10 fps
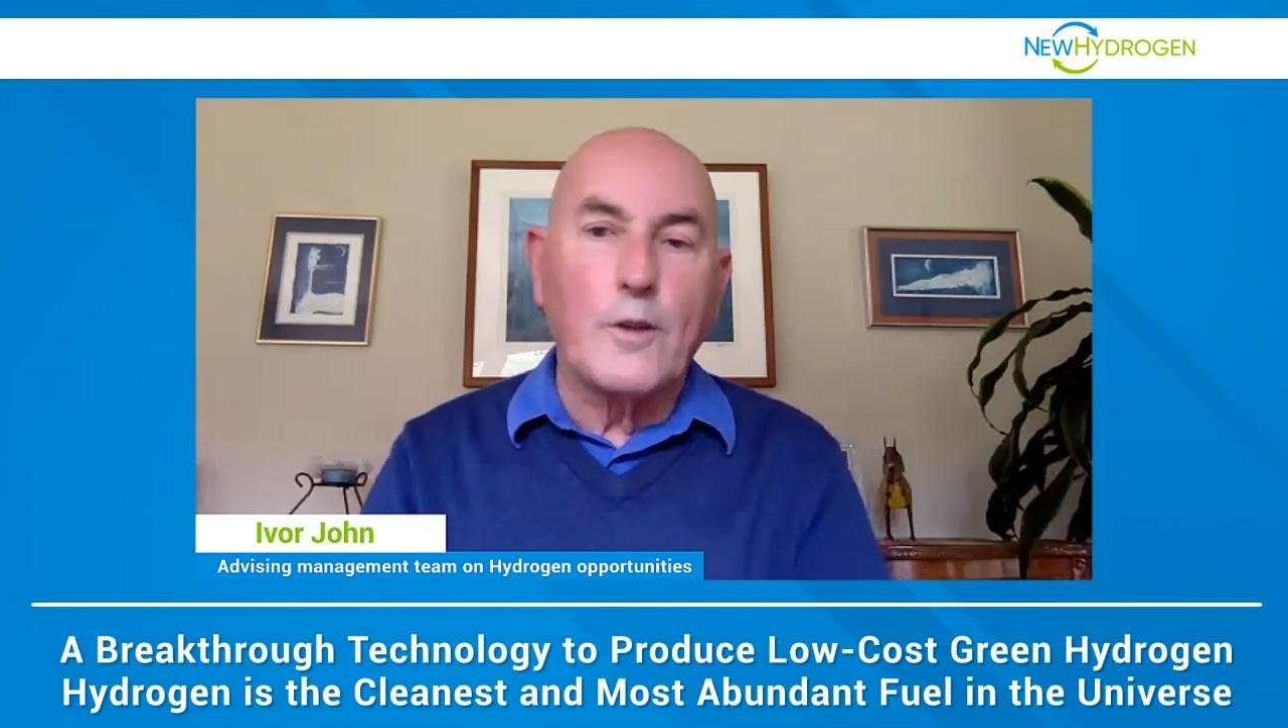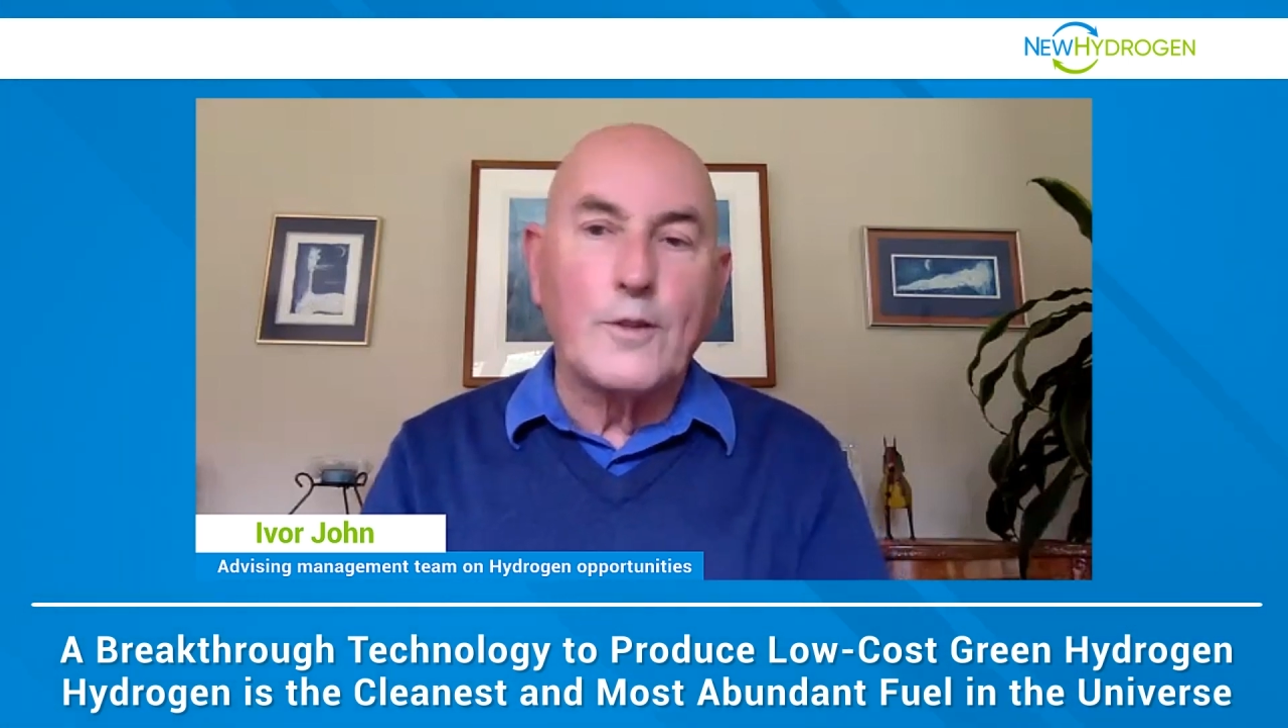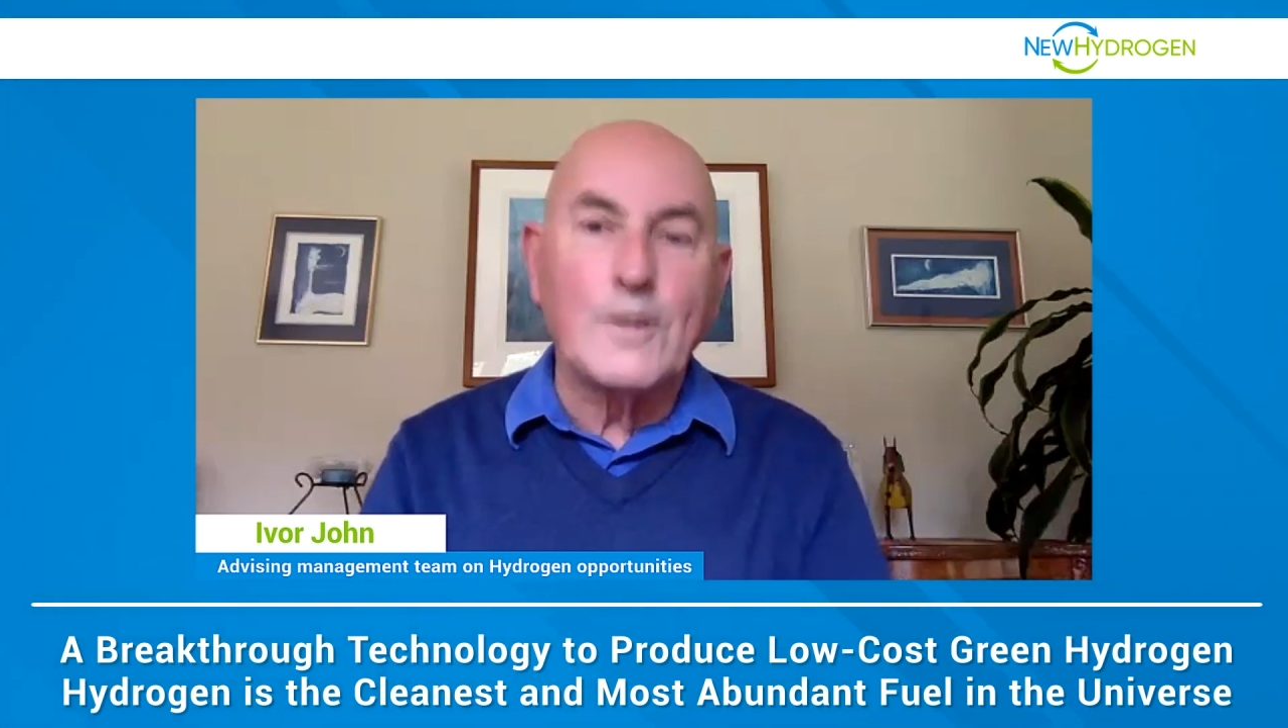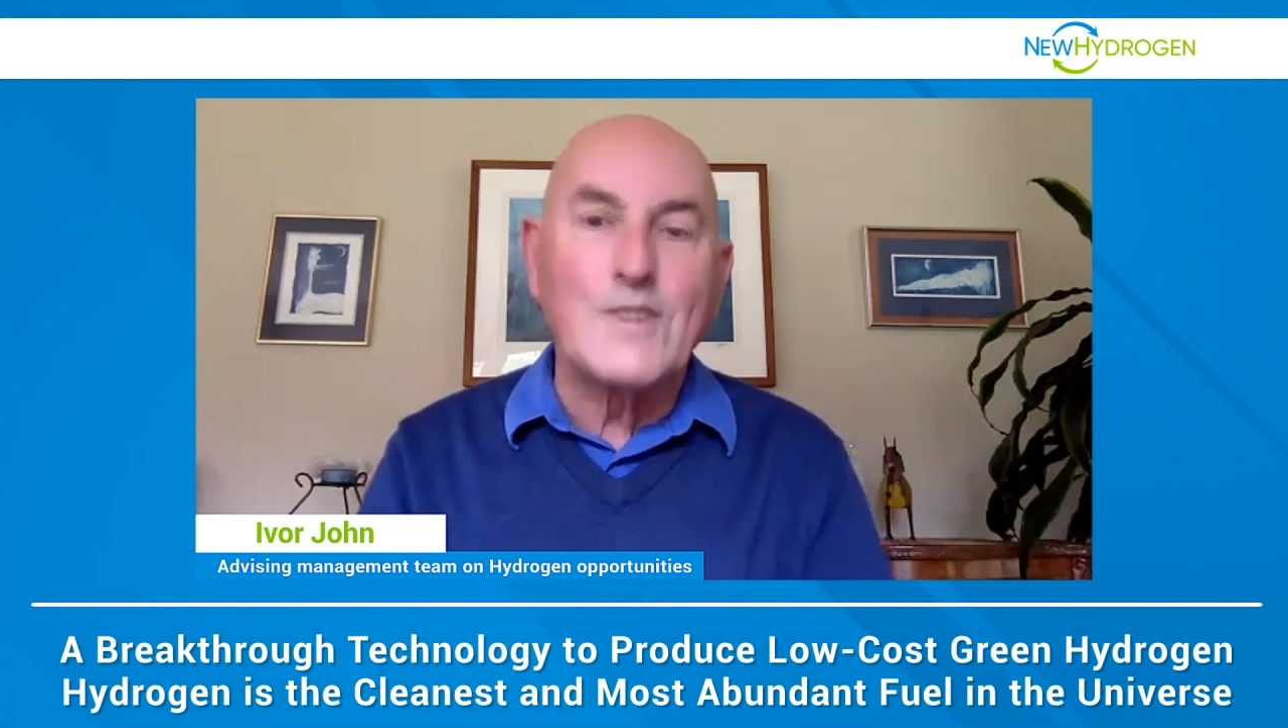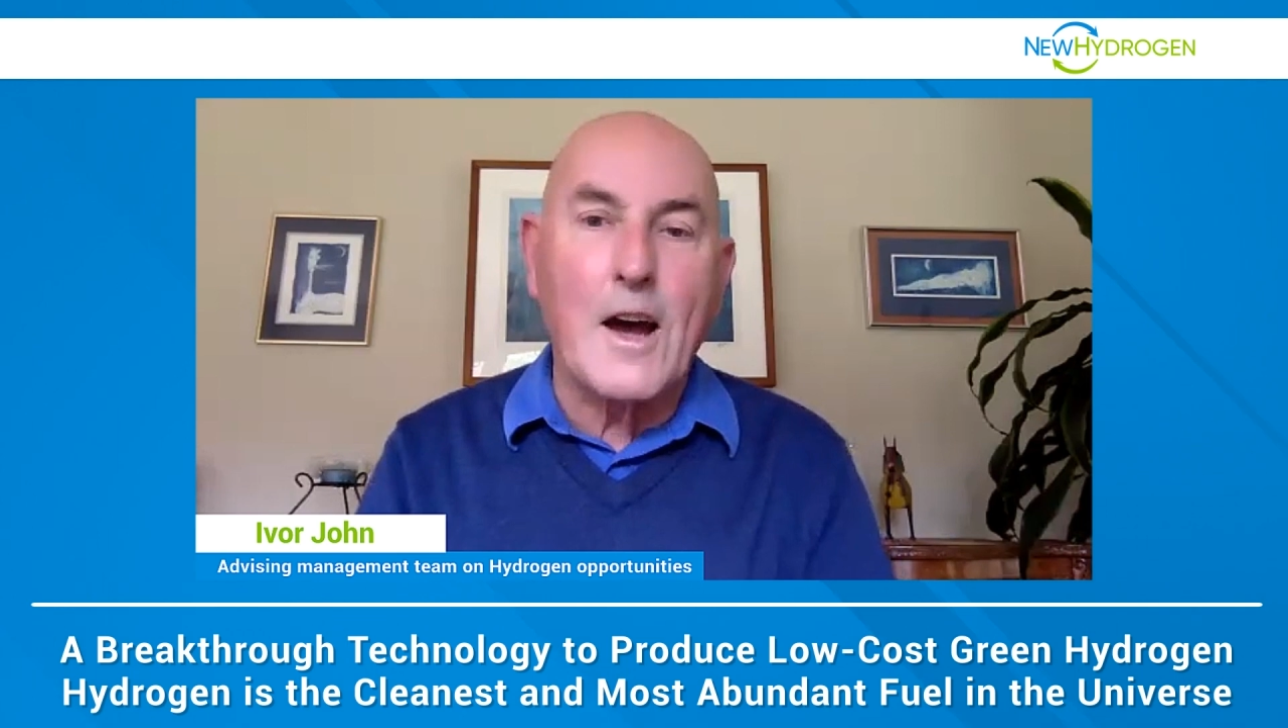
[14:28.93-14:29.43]

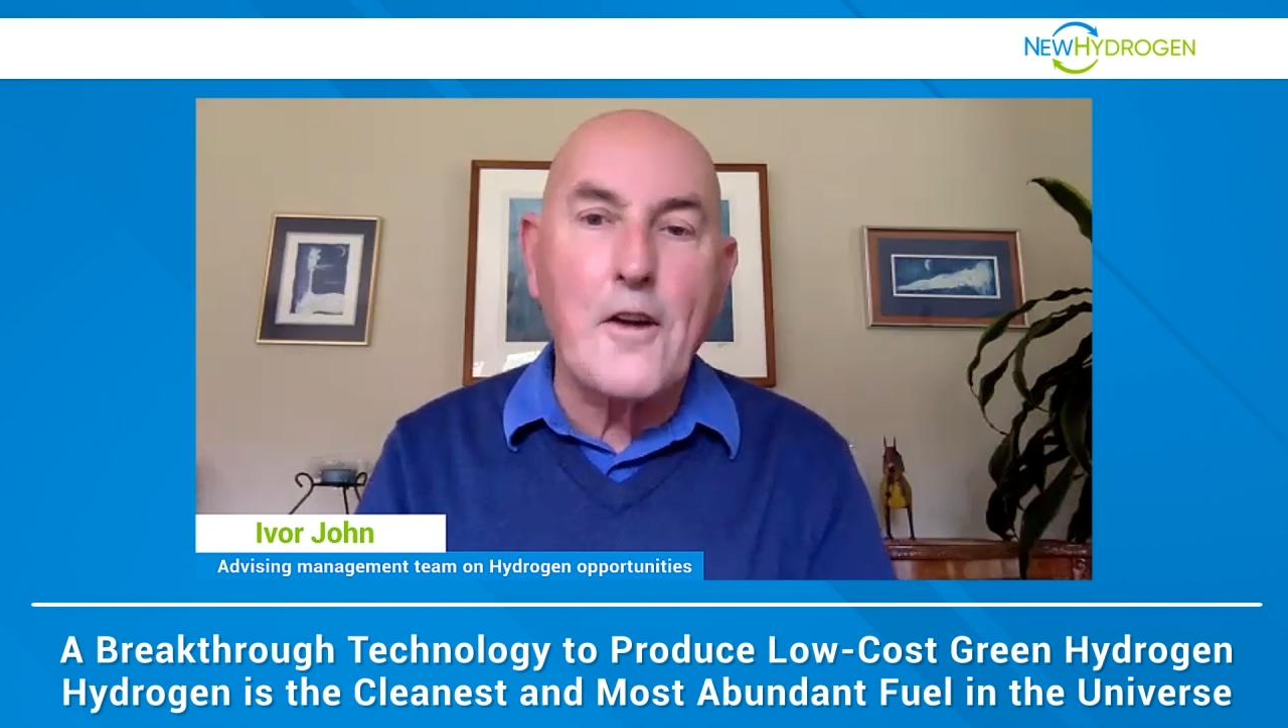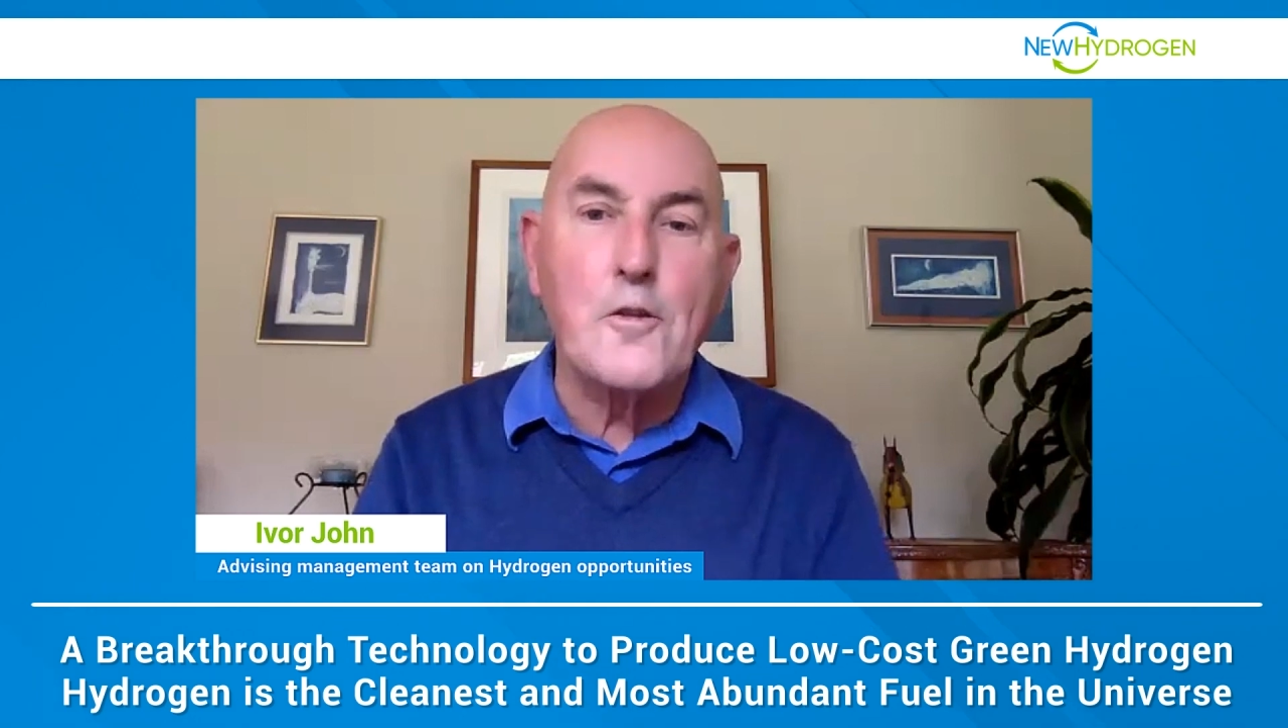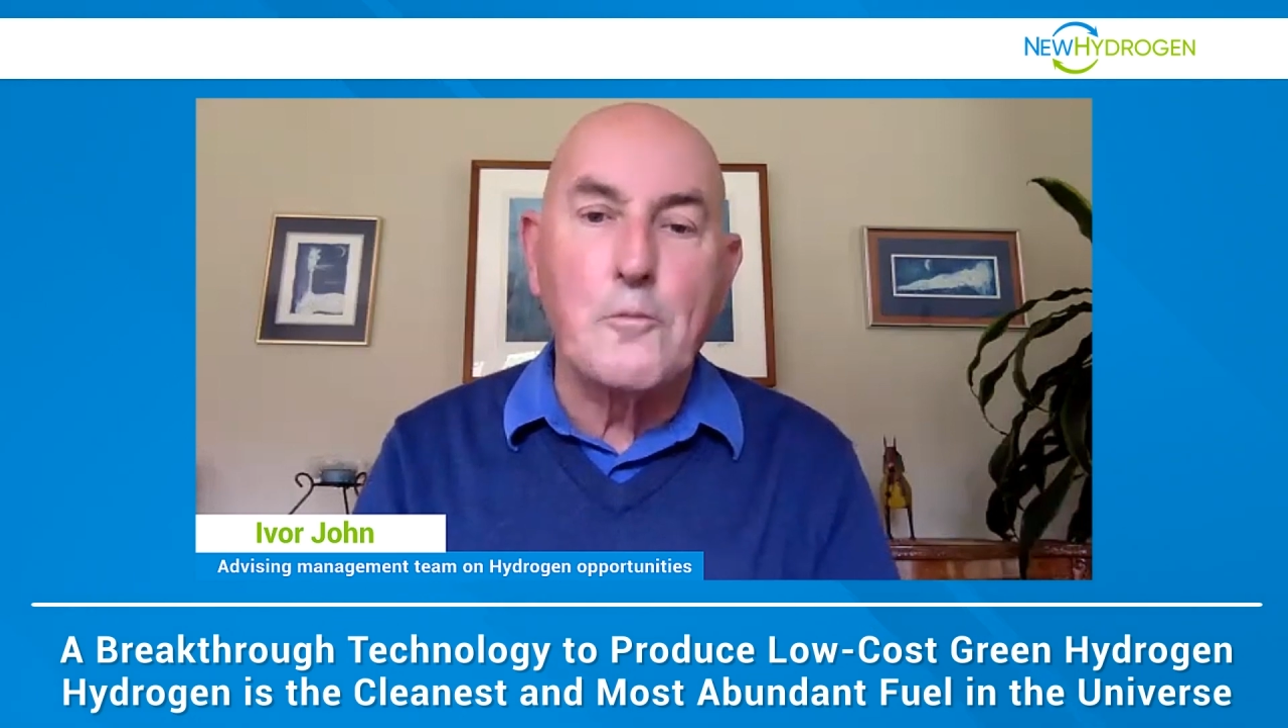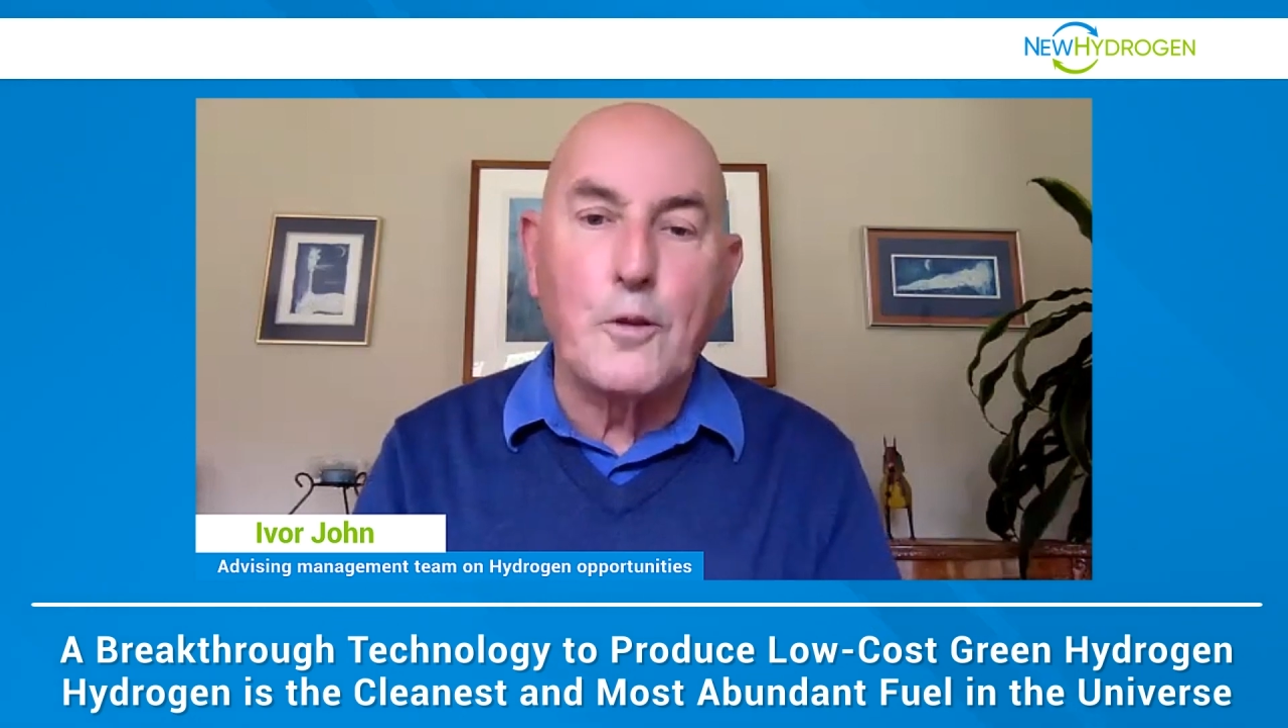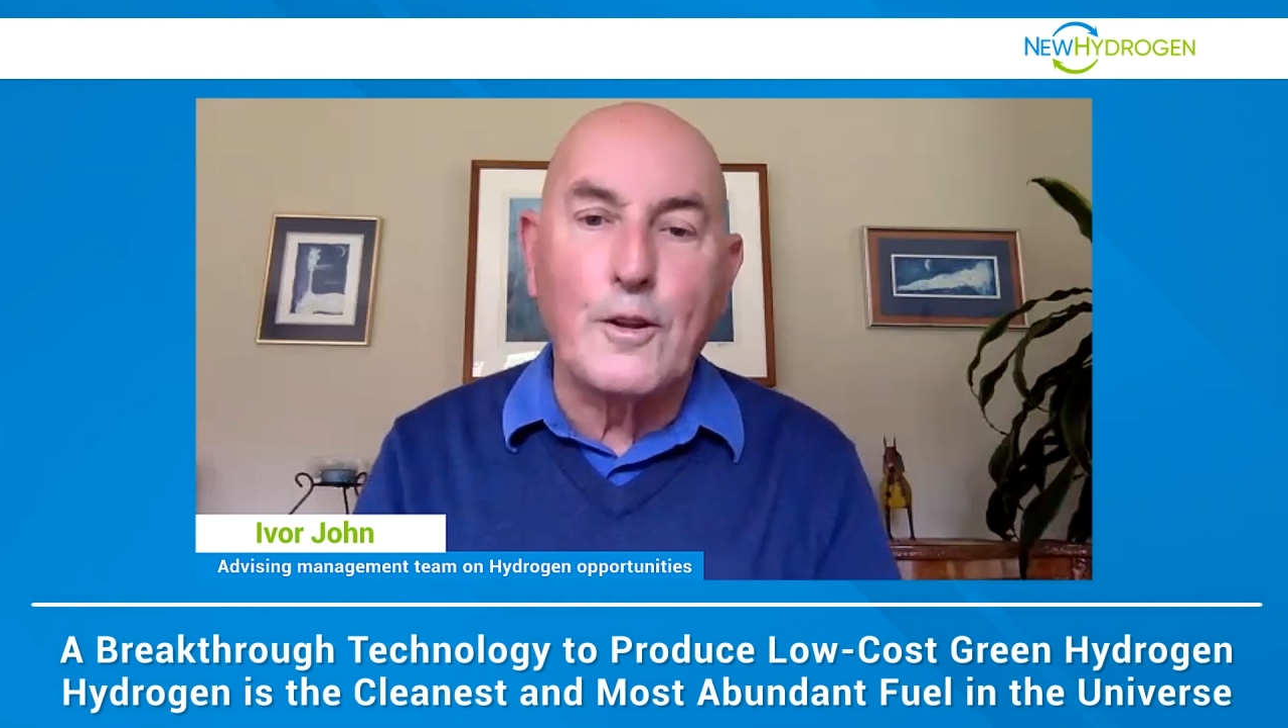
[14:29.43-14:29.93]

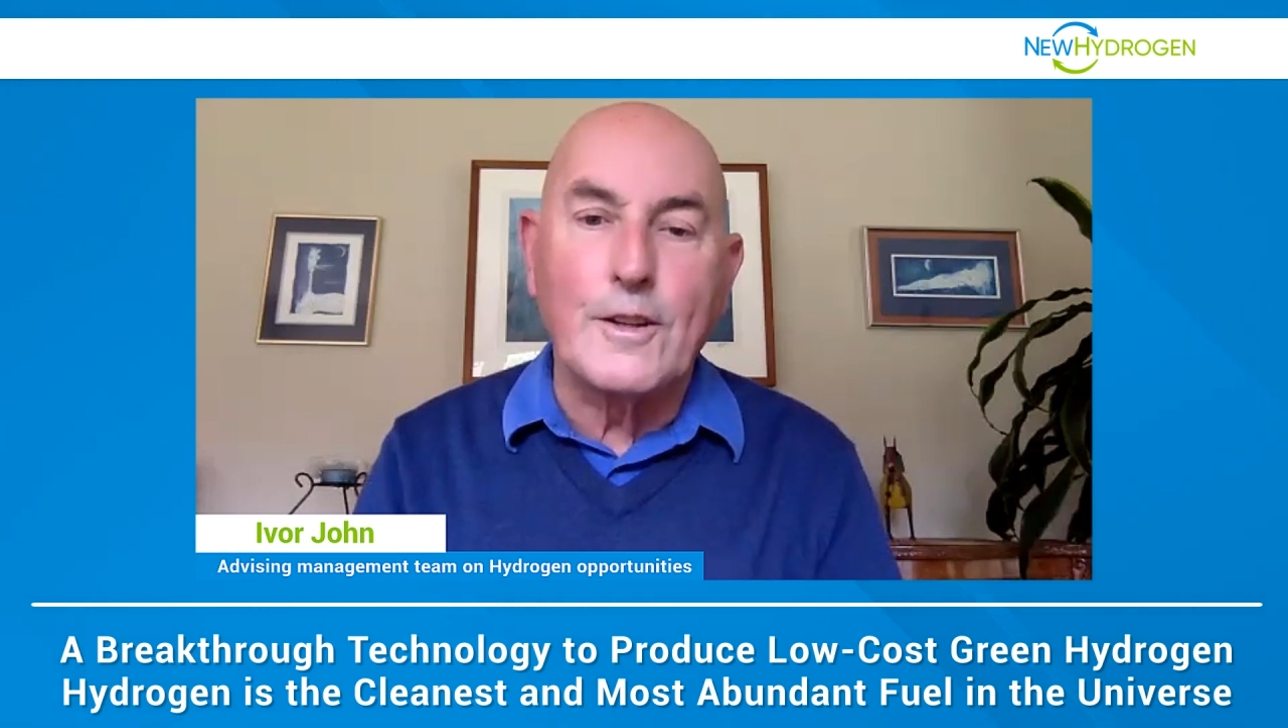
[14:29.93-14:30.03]
desirable